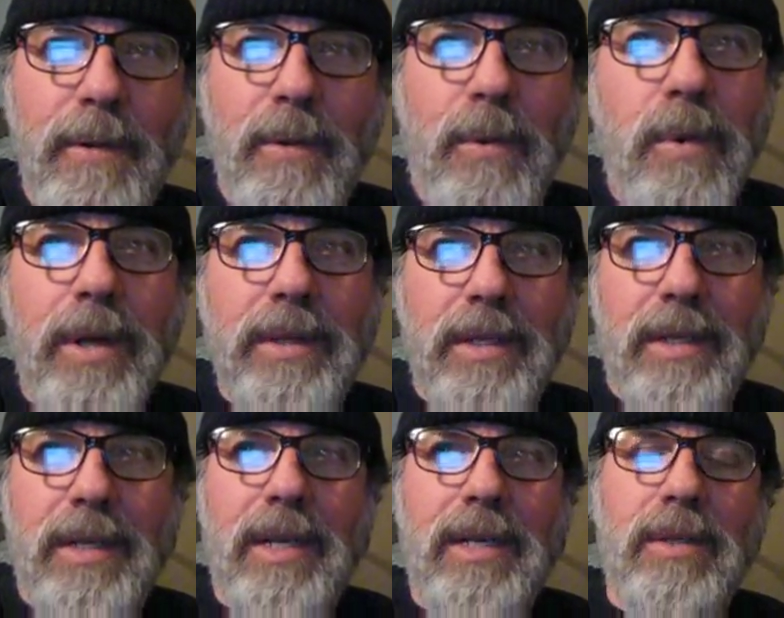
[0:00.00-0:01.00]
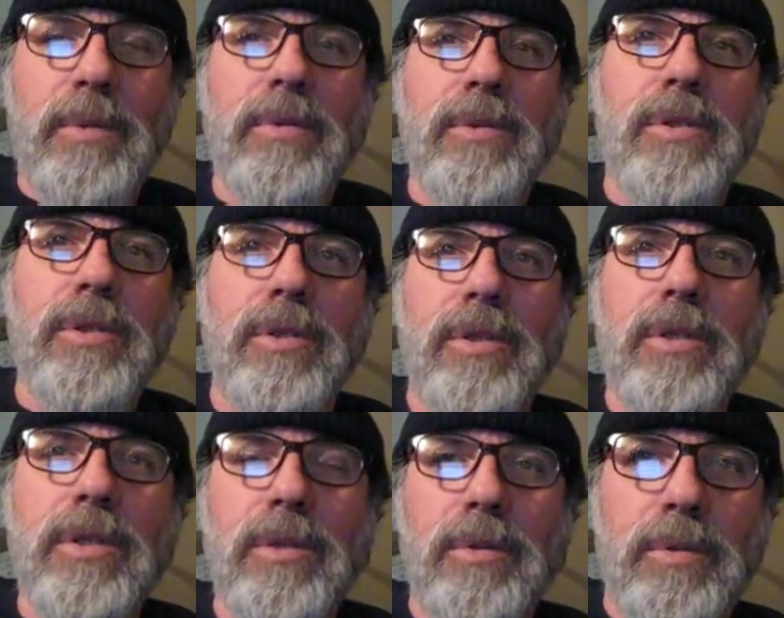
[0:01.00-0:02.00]
what the landowner should
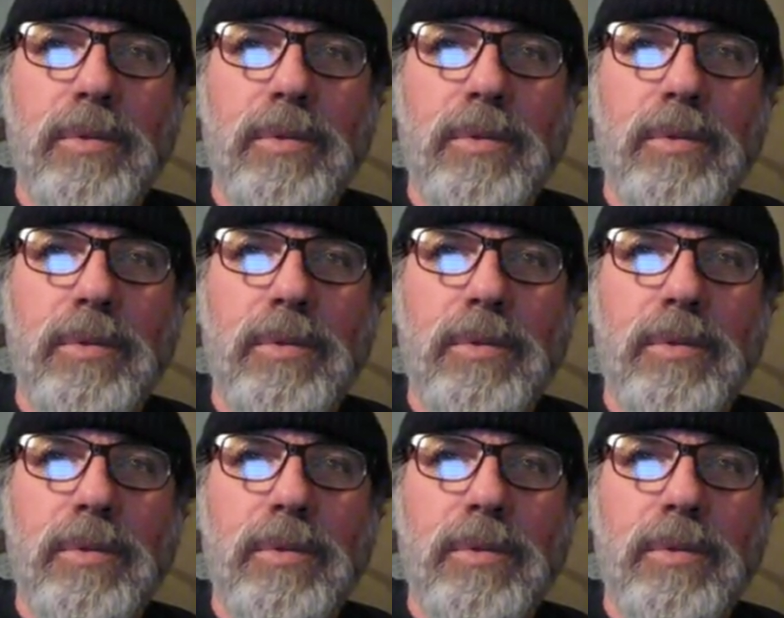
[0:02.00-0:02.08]
do,